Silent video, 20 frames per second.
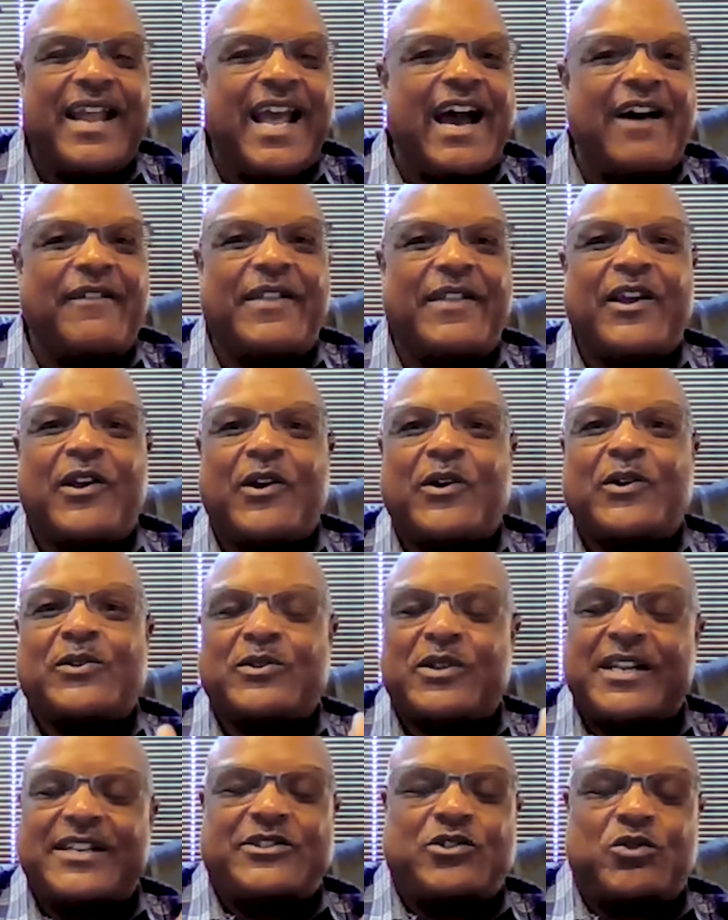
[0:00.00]
But now
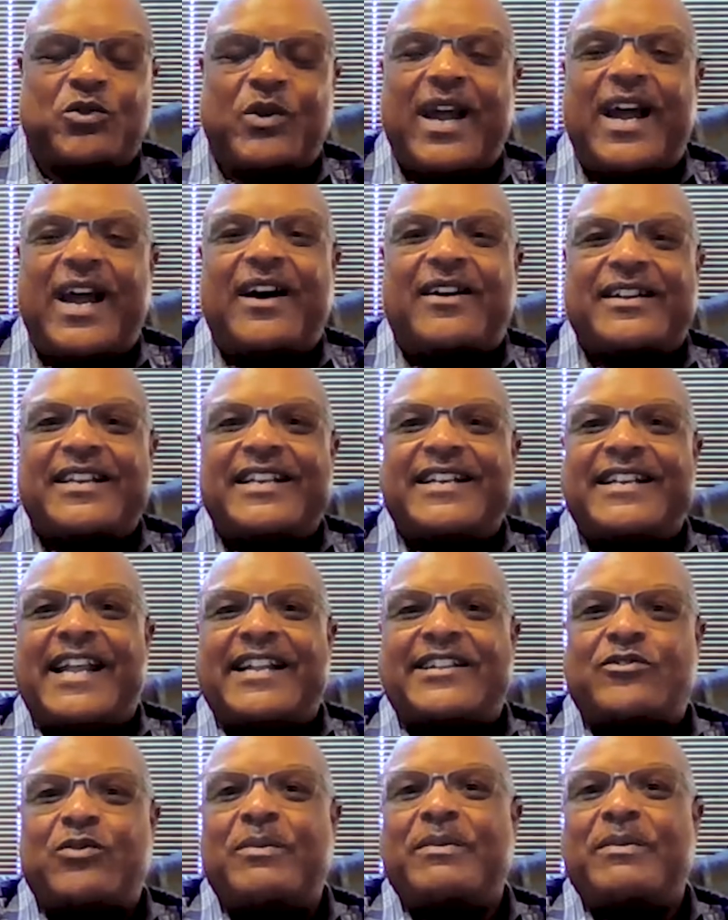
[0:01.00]
they
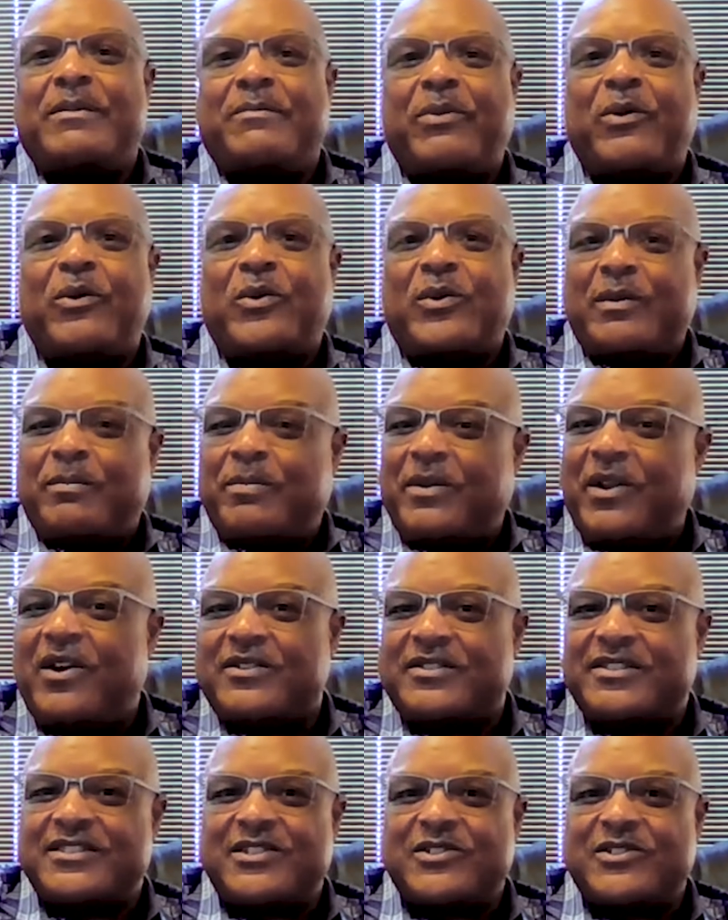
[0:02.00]
drown in that swimming pool that
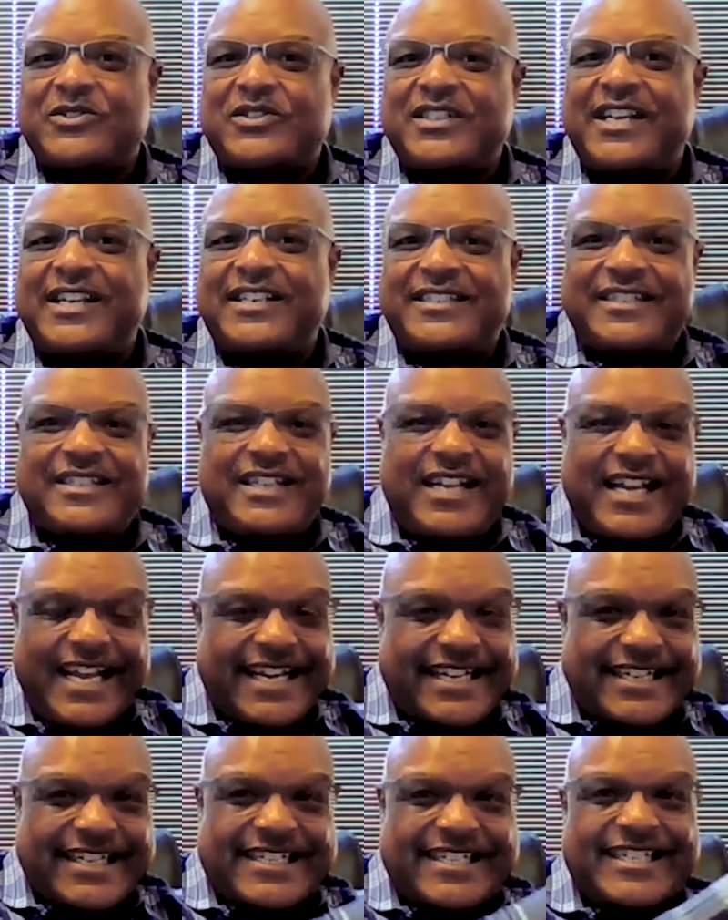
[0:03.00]
belongs to the association.
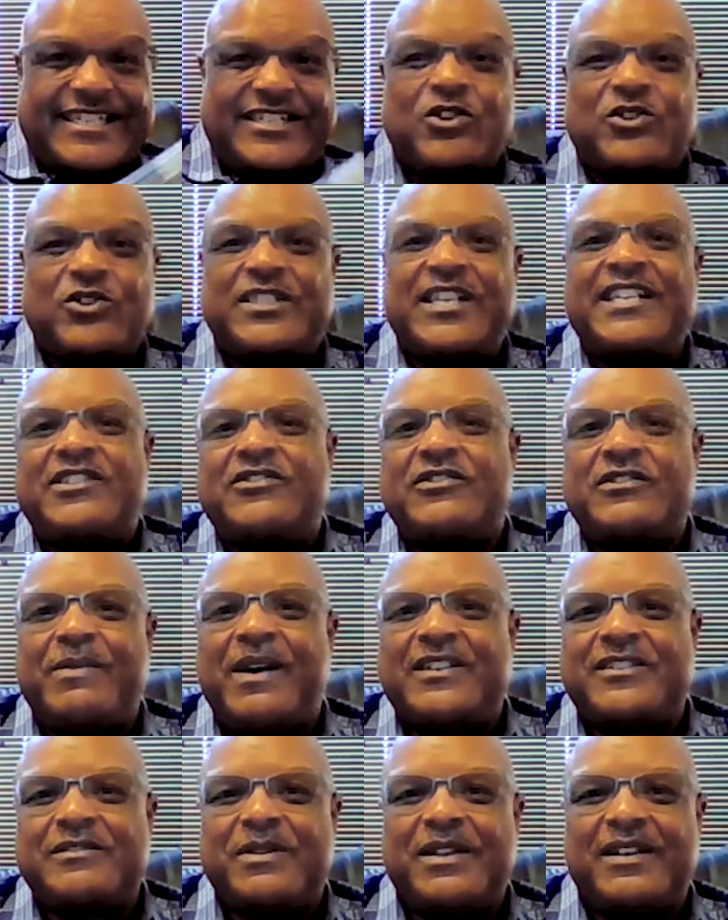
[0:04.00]
It's the association's
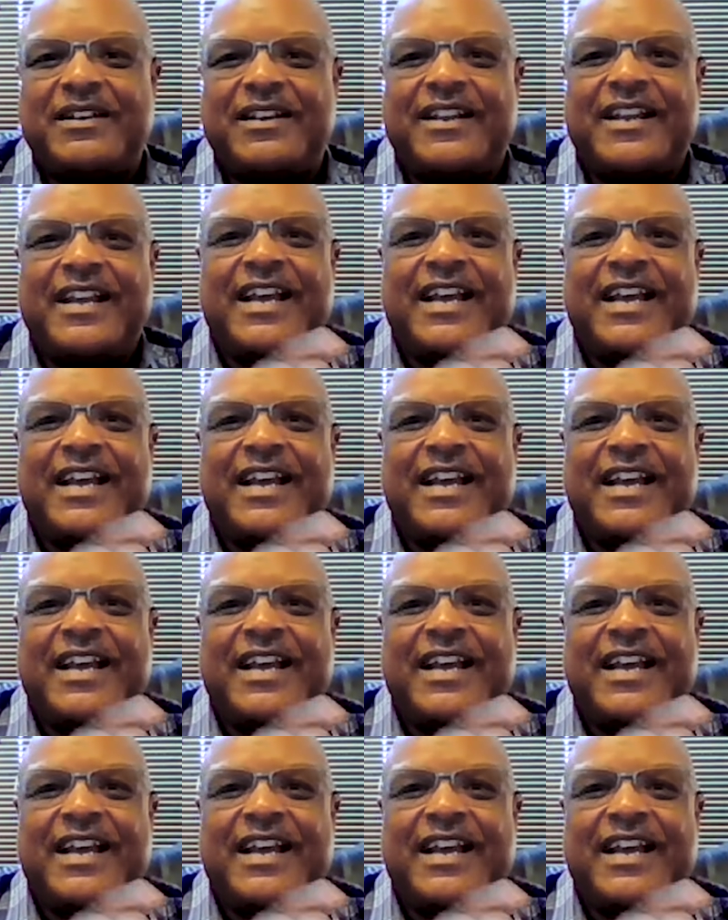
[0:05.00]
responsibility,